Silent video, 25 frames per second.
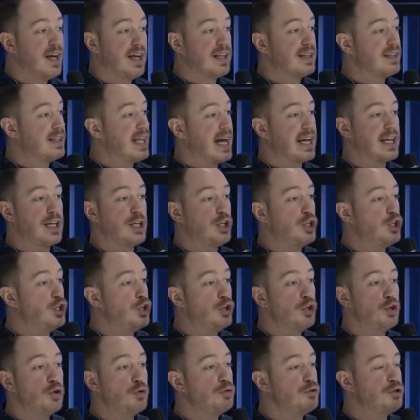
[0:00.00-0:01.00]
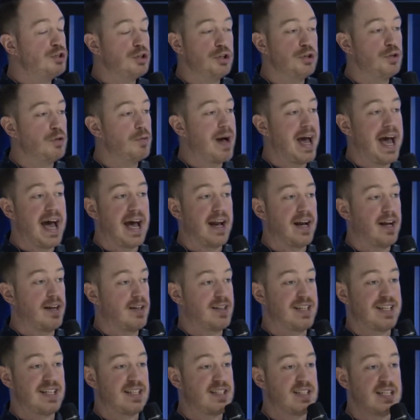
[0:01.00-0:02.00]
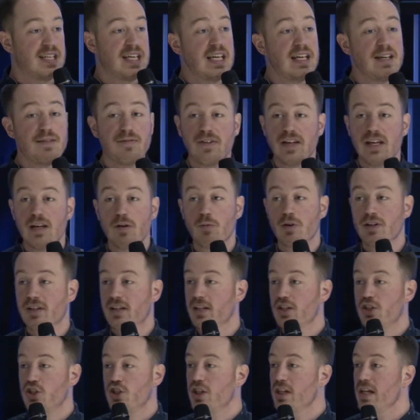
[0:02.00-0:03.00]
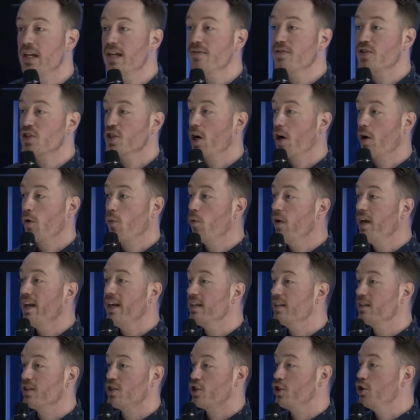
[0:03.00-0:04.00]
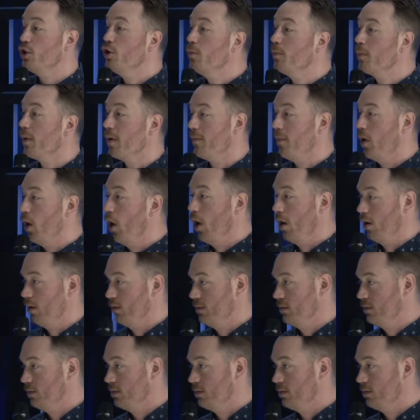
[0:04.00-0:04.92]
like you do at the TV when the Chiefs are winning the Super Bowl.